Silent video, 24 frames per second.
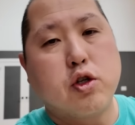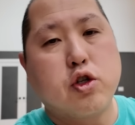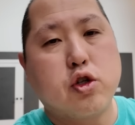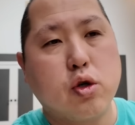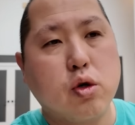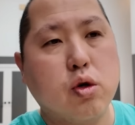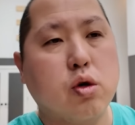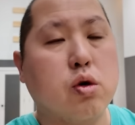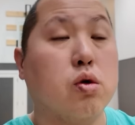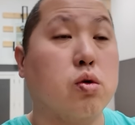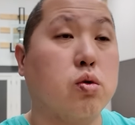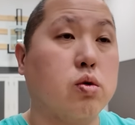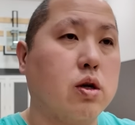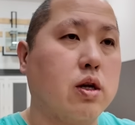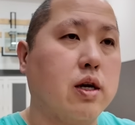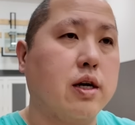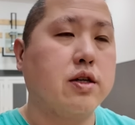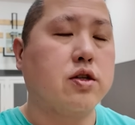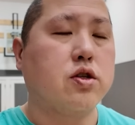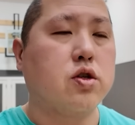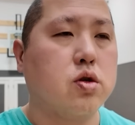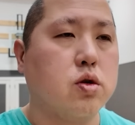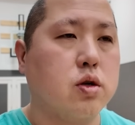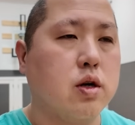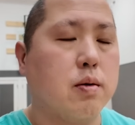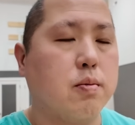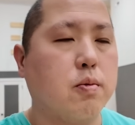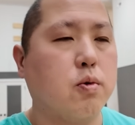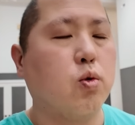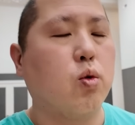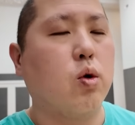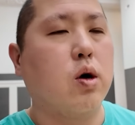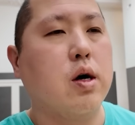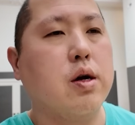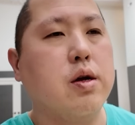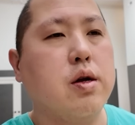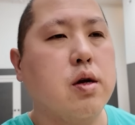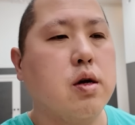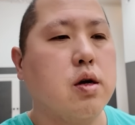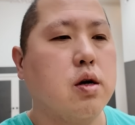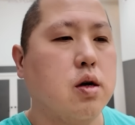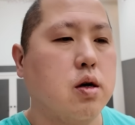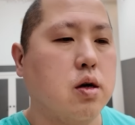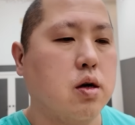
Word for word: two relates to number one.